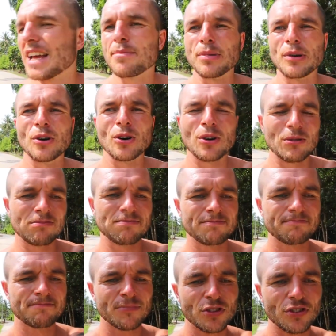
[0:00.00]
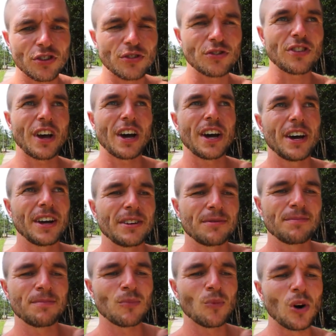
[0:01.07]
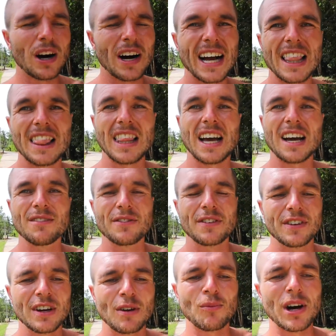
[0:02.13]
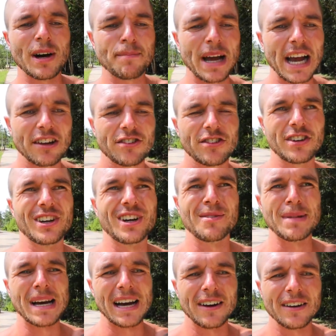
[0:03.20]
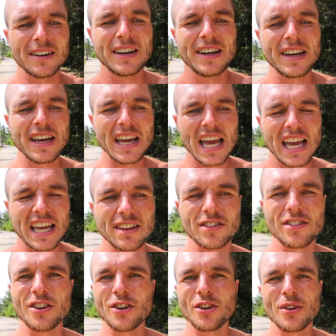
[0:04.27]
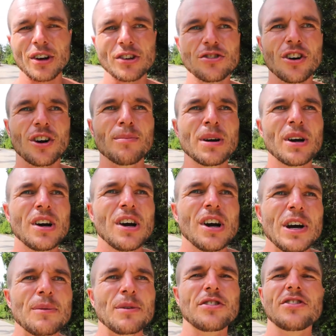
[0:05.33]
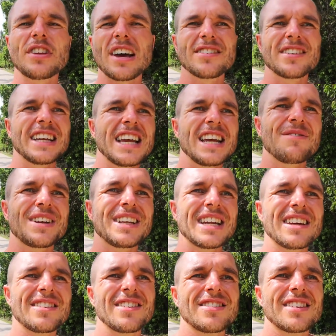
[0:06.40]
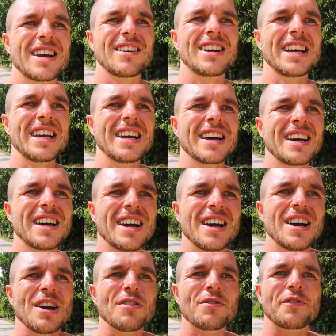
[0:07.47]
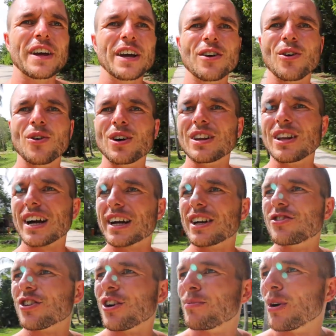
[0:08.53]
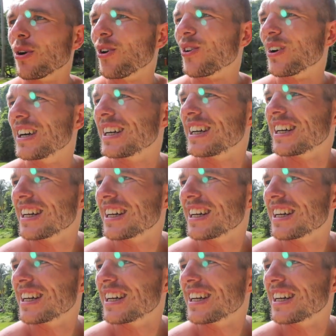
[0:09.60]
able to turn what I love and what I'm passionate about into a job, which doesn't even necessarily feel like a job at all.